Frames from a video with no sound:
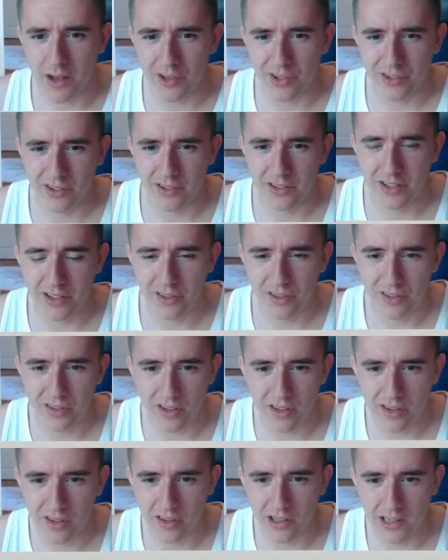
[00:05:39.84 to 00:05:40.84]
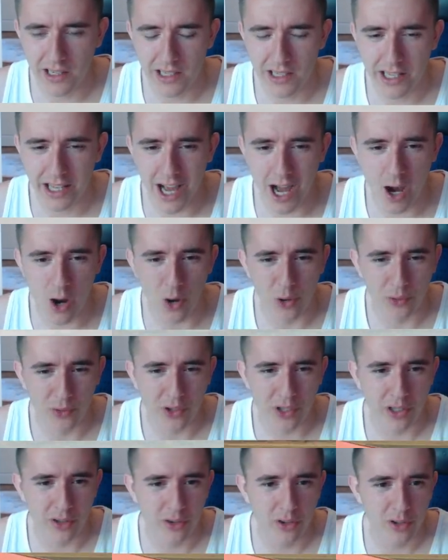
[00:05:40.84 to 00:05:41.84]
This is leading out
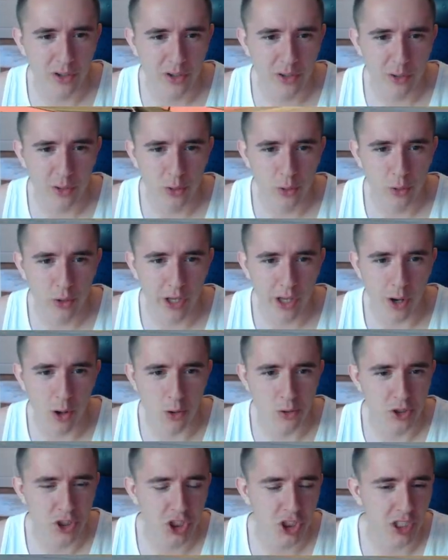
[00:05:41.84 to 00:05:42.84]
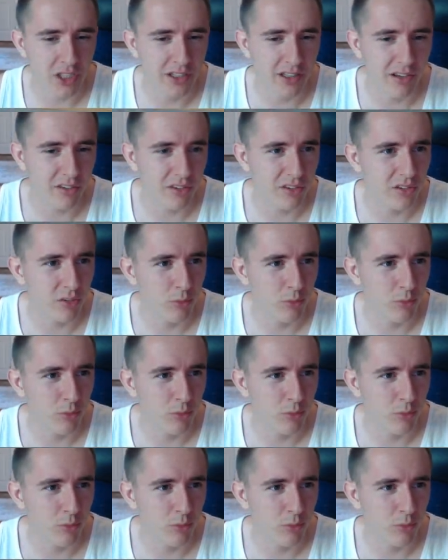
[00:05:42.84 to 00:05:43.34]
into the ocean, this